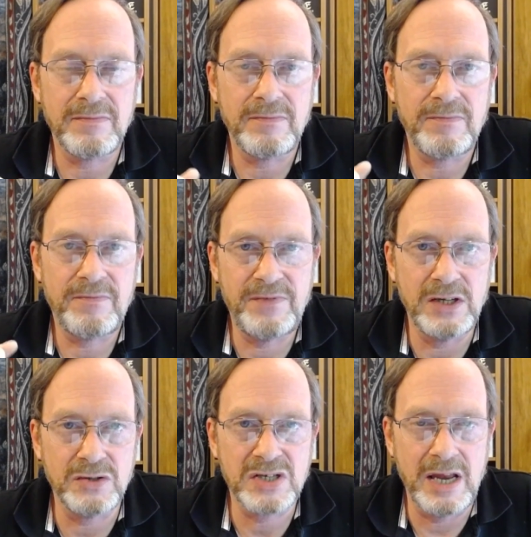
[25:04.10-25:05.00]

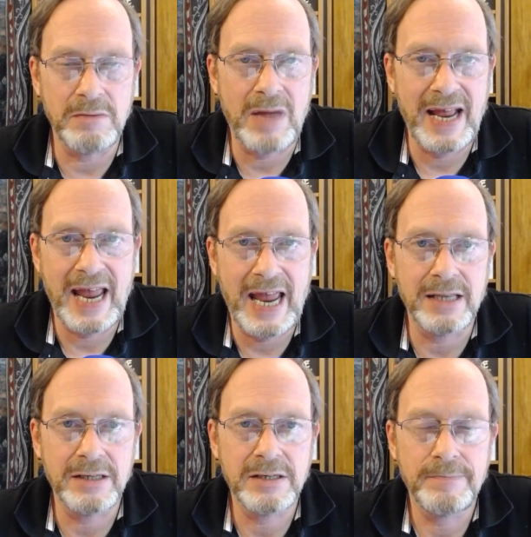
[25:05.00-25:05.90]
feels in my
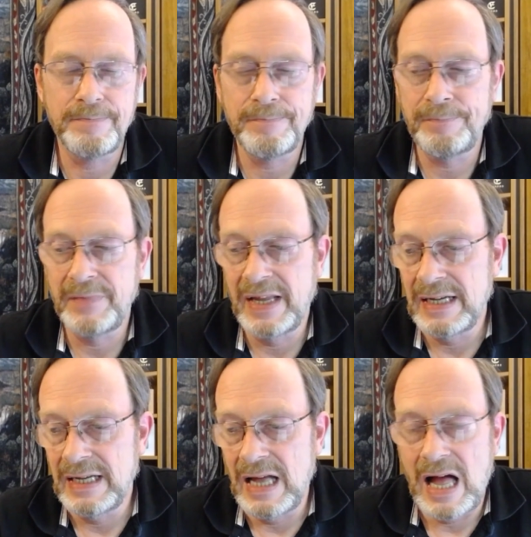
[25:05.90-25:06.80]
hand.
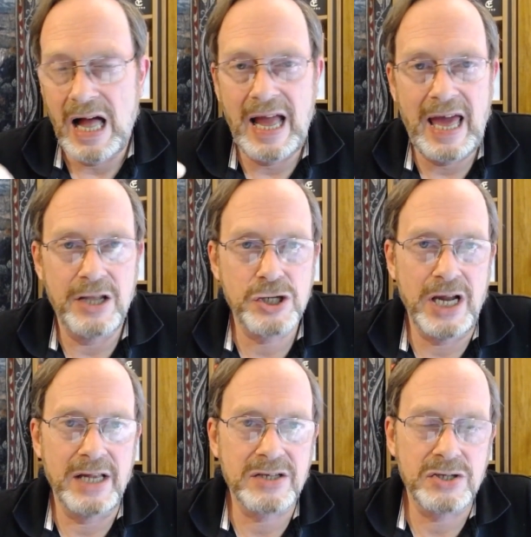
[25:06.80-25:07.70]
I had a
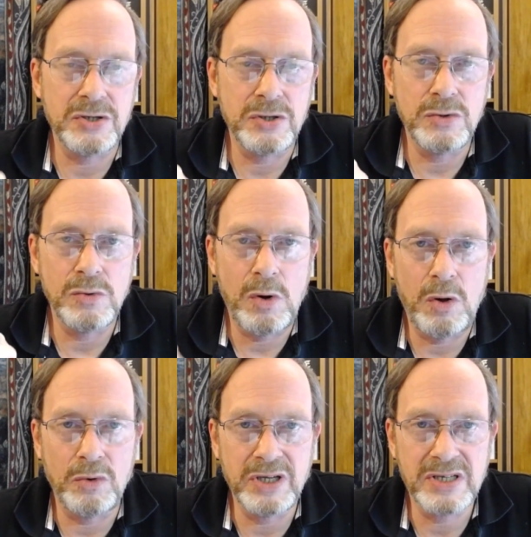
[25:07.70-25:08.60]
chance to
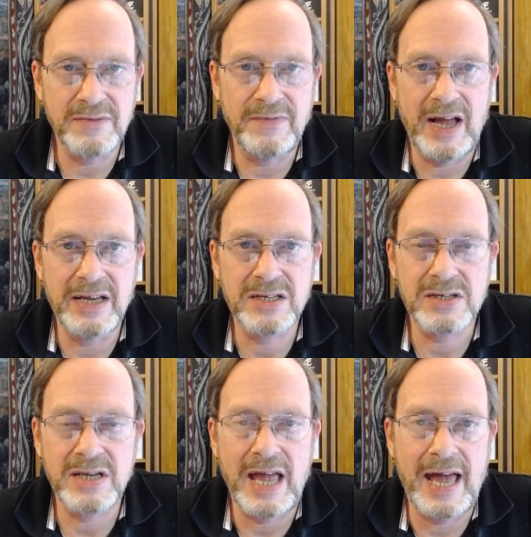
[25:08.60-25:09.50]
hold this
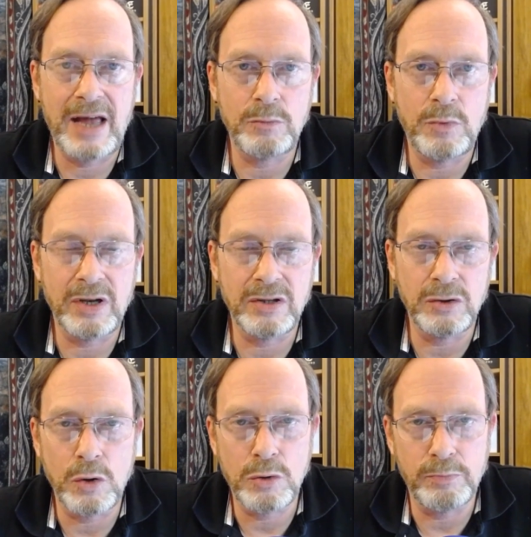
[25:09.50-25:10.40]
device at one of the
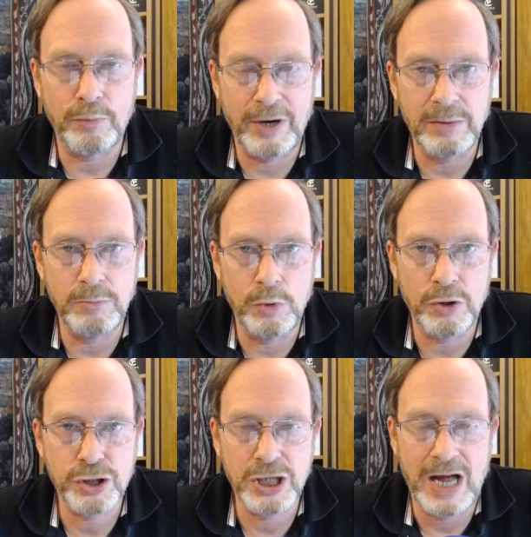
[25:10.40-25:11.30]
local brick and
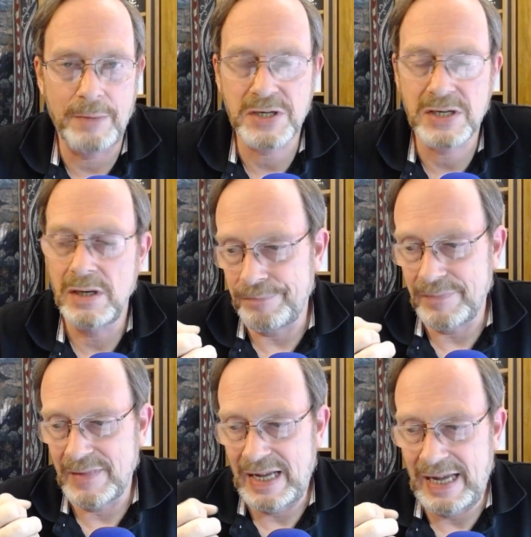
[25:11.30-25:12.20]
mortar shops
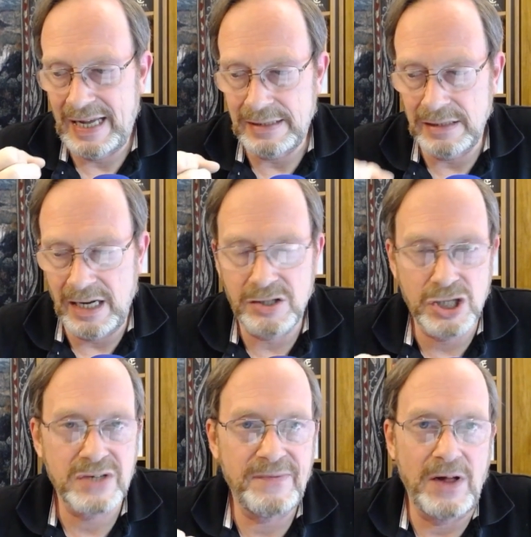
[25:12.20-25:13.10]
and it
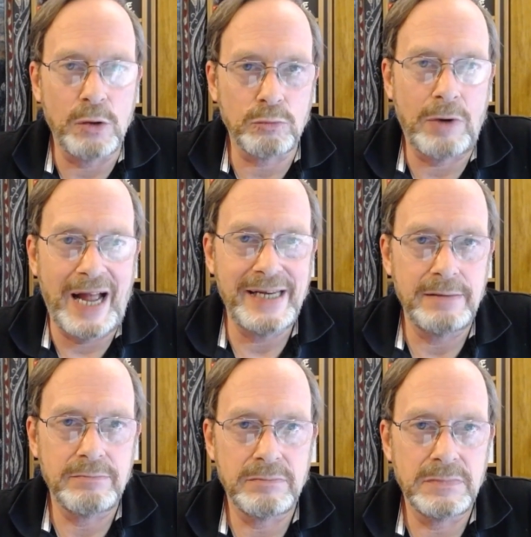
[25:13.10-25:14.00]
just felt right.
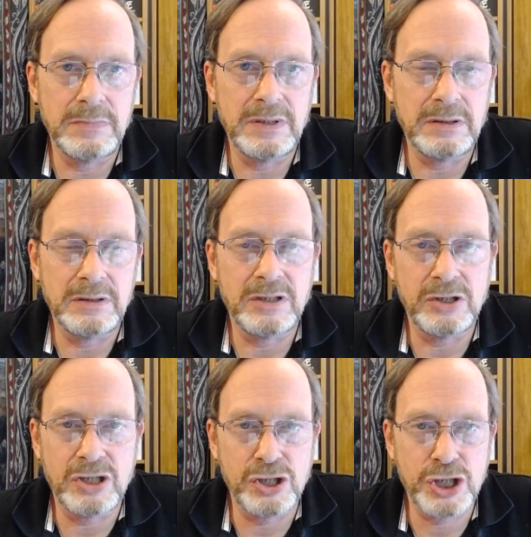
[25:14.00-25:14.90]
The,
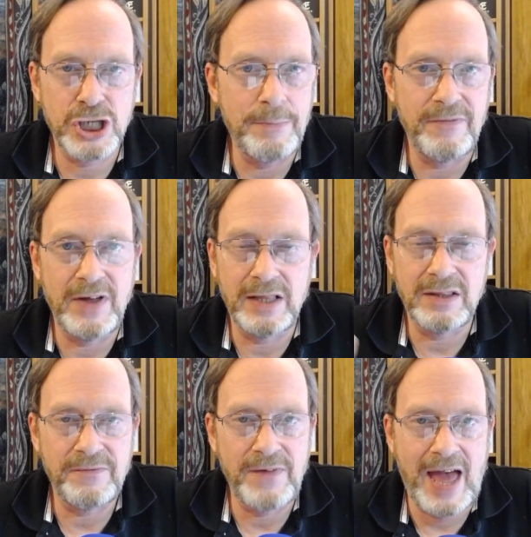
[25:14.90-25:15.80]
the shape of it,
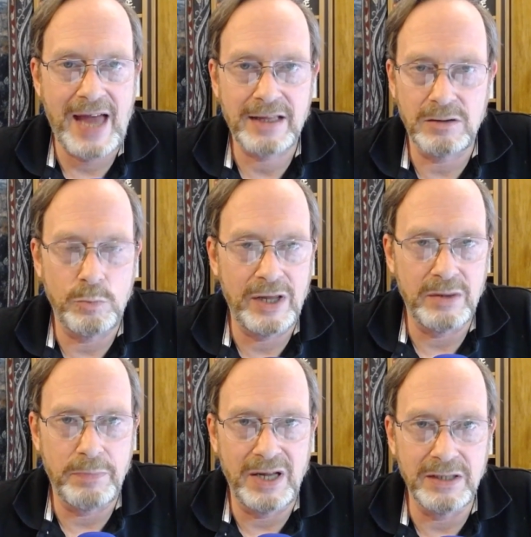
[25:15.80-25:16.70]
the fact that where
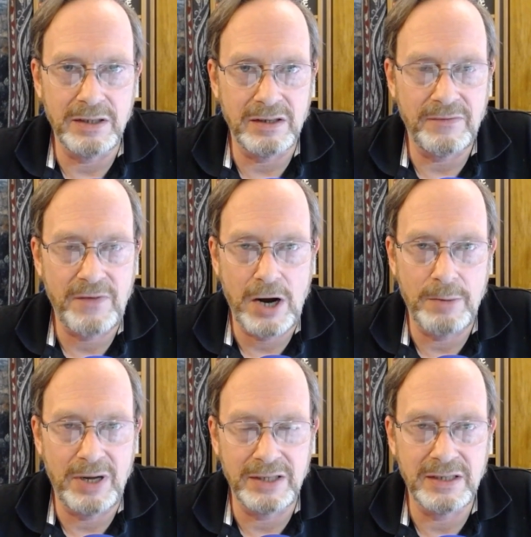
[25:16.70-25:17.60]
the button, the fire
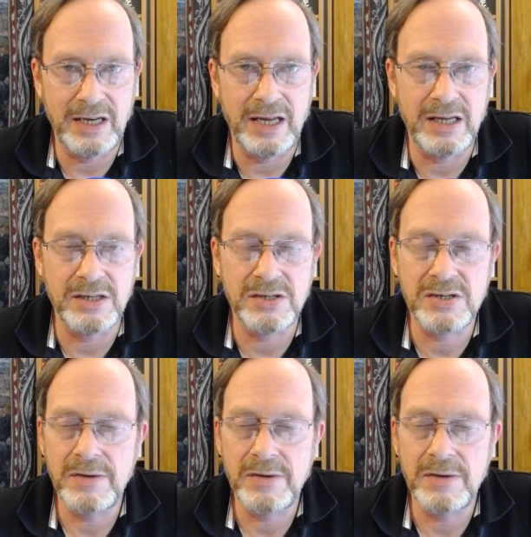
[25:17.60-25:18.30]
button is,